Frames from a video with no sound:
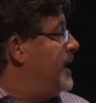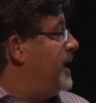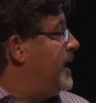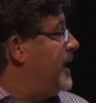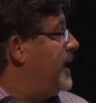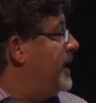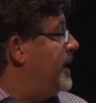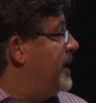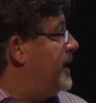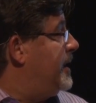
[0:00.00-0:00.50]

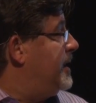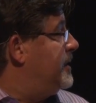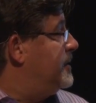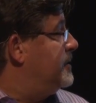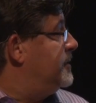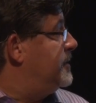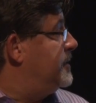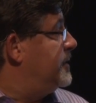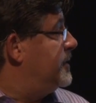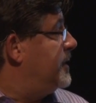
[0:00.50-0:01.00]

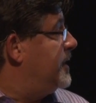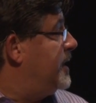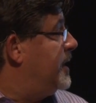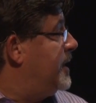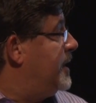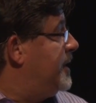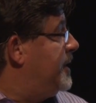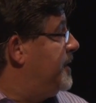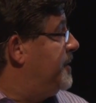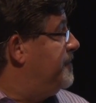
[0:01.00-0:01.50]
and
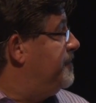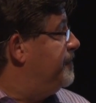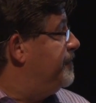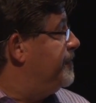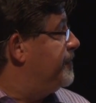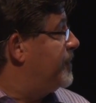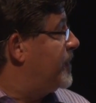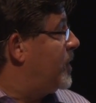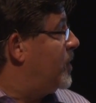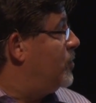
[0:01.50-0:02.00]

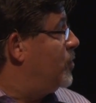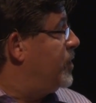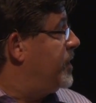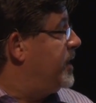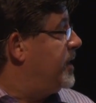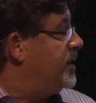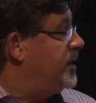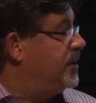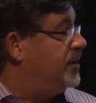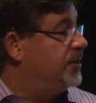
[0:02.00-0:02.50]

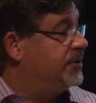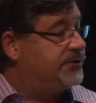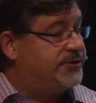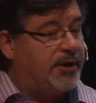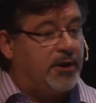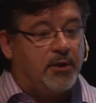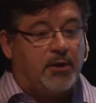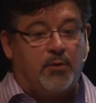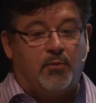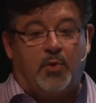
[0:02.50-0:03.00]
we
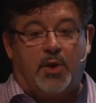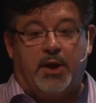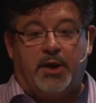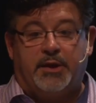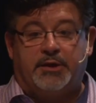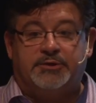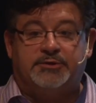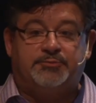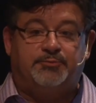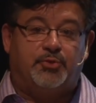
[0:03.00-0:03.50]
sell our
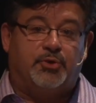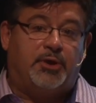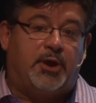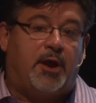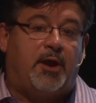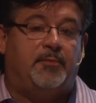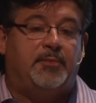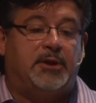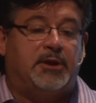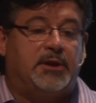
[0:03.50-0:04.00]
wines
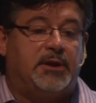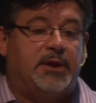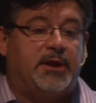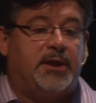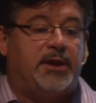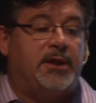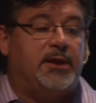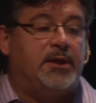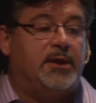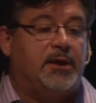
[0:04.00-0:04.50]

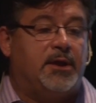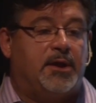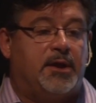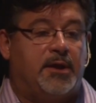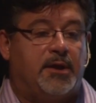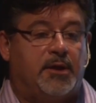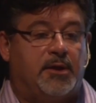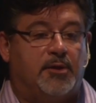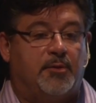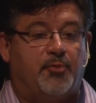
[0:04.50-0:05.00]
predominantly
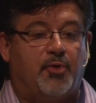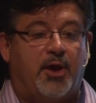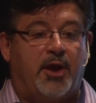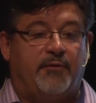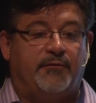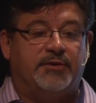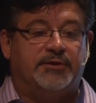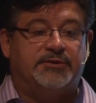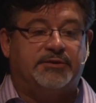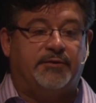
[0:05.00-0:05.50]
in the
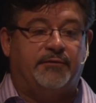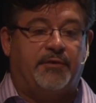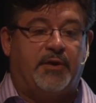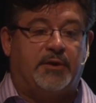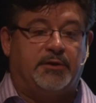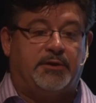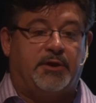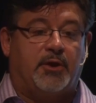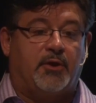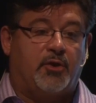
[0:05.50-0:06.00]
province of
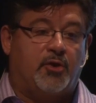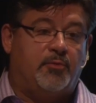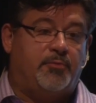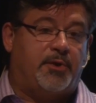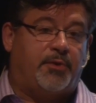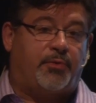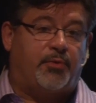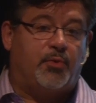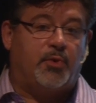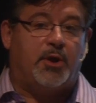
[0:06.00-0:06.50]
Ontario,
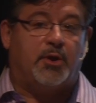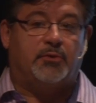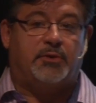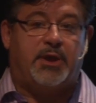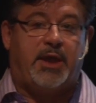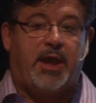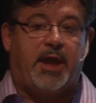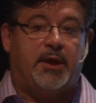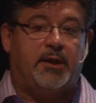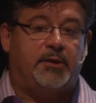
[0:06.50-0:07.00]
but throughout
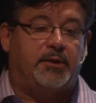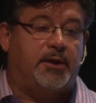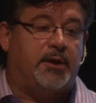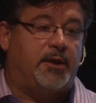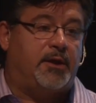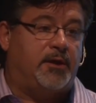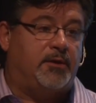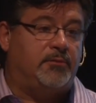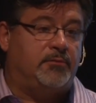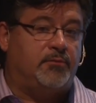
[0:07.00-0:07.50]

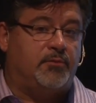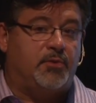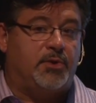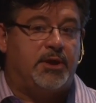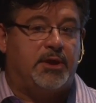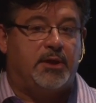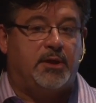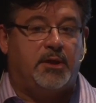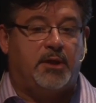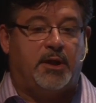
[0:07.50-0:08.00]
Canada, and
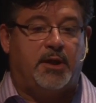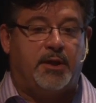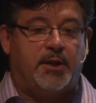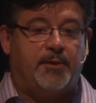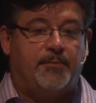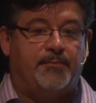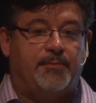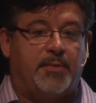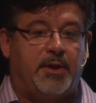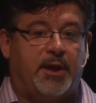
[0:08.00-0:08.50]
we
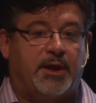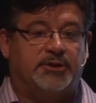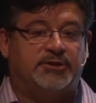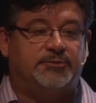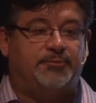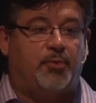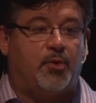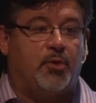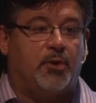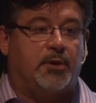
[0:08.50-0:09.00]

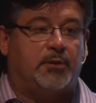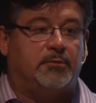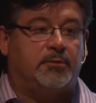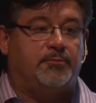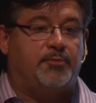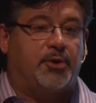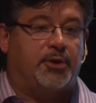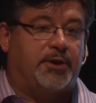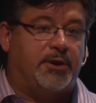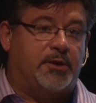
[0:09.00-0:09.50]

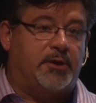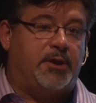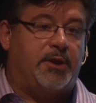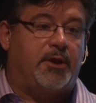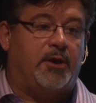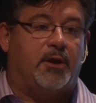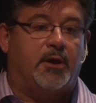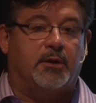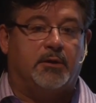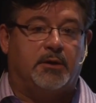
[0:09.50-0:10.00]
export,
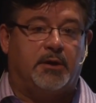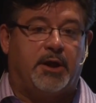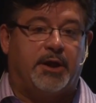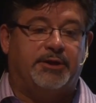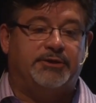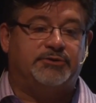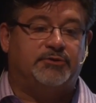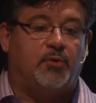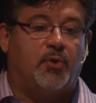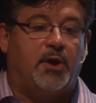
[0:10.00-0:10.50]
particularly our
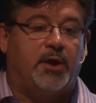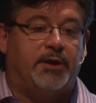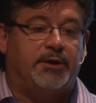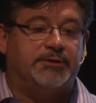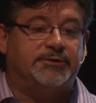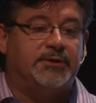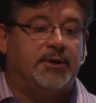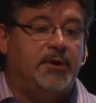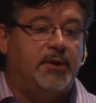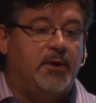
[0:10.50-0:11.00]
ice
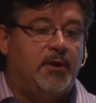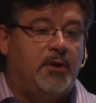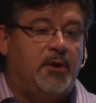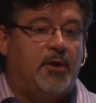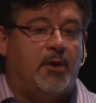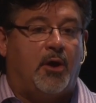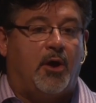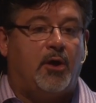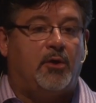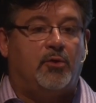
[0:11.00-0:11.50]
wines,
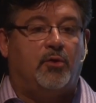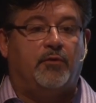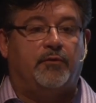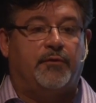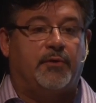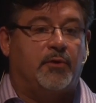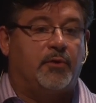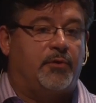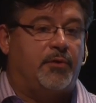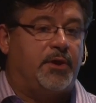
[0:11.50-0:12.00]
all
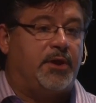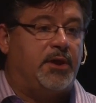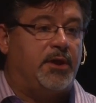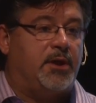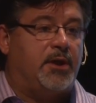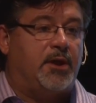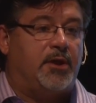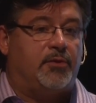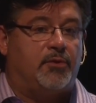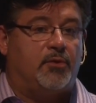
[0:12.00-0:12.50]
over
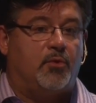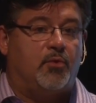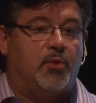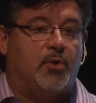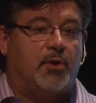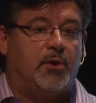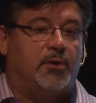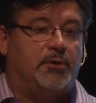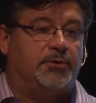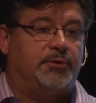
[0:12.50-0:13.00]
the
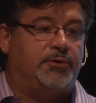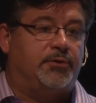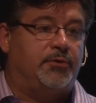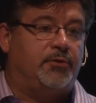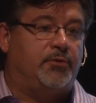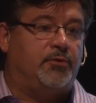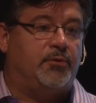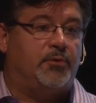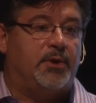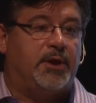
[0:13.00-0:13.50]
world
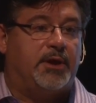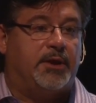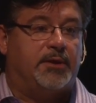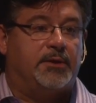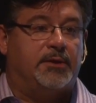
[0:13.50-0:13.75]
to